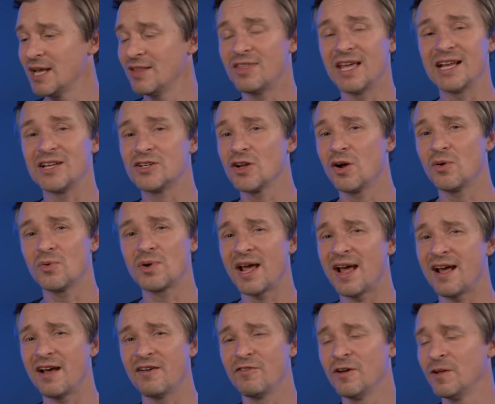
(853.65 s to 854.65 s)
they don't
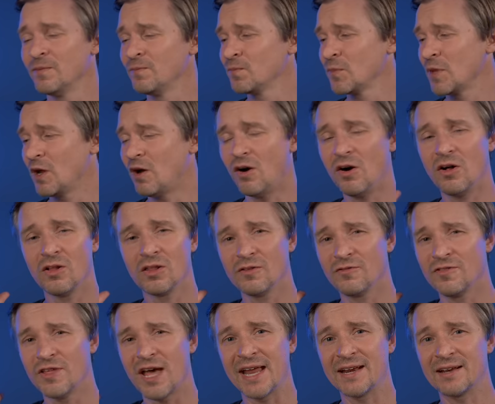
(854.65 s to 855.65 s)
have all
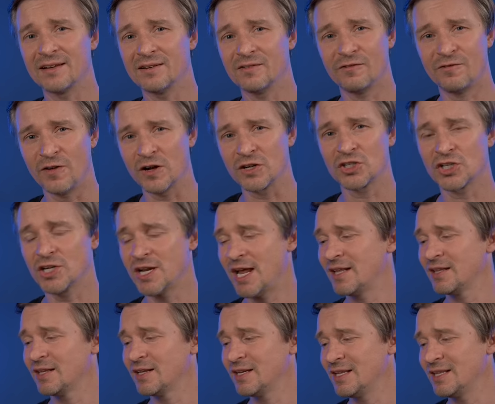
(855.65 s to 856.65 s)
of that
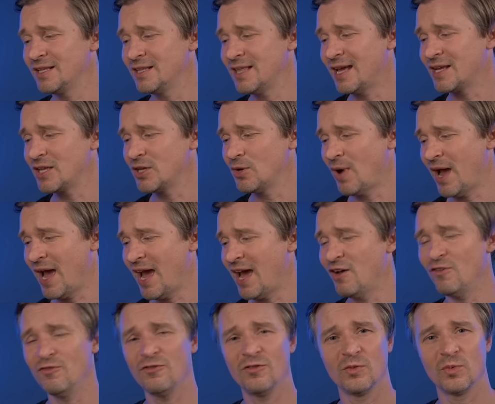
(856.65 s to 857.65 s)
functionality that you
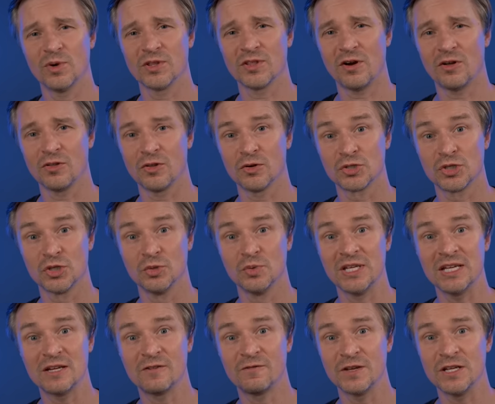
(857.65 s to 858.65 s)
have with all those
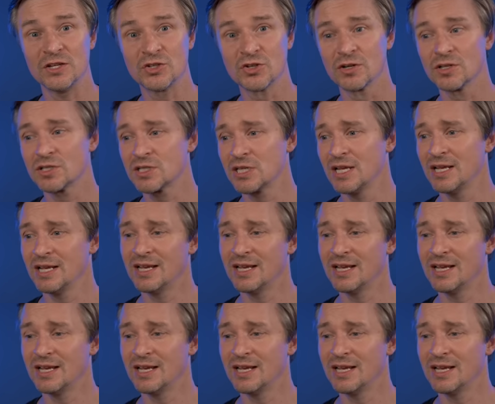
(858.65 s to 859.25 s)
unique features,